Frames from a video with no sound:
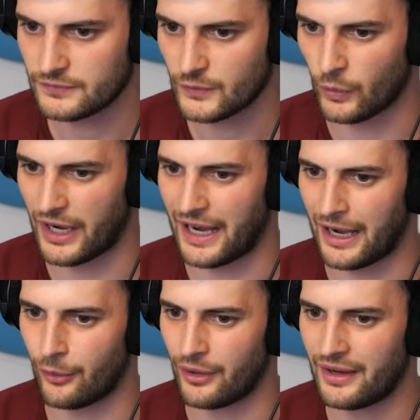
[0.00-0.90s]

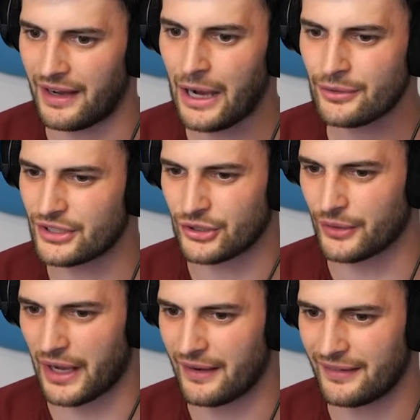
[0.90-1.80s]
Wow. How can you do
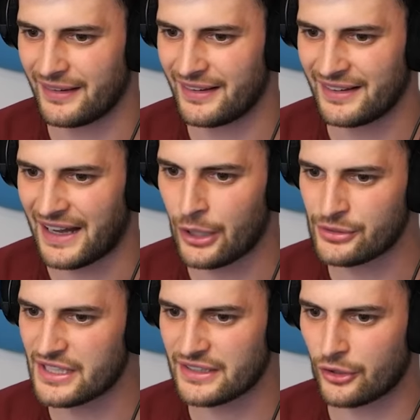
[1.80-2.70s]
that? I
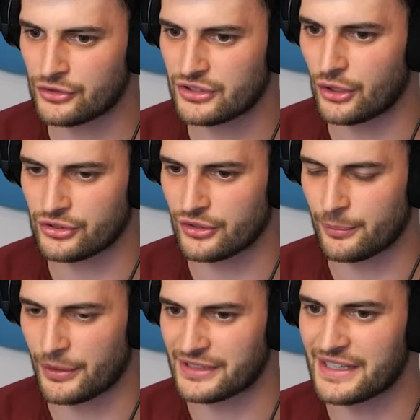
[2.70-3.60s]
always think those are
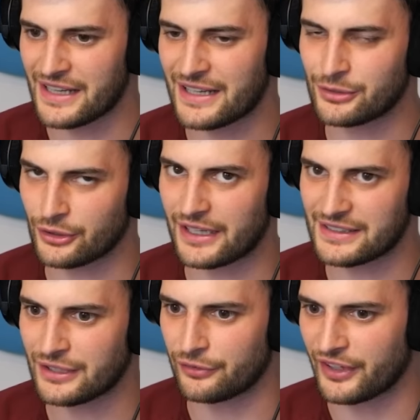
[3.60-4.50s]
impressive. He looked like he
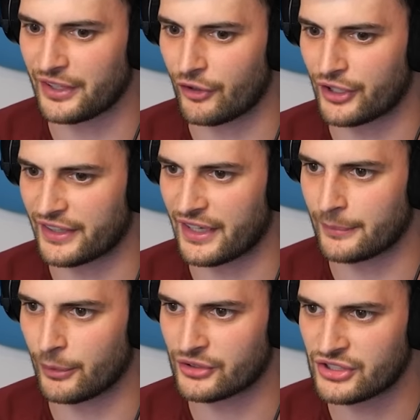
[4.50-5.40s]
still found the void at the end,
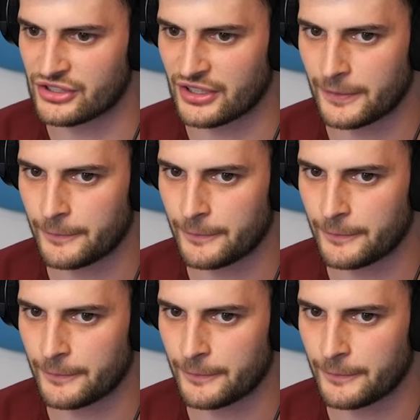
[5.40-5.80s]
but GG.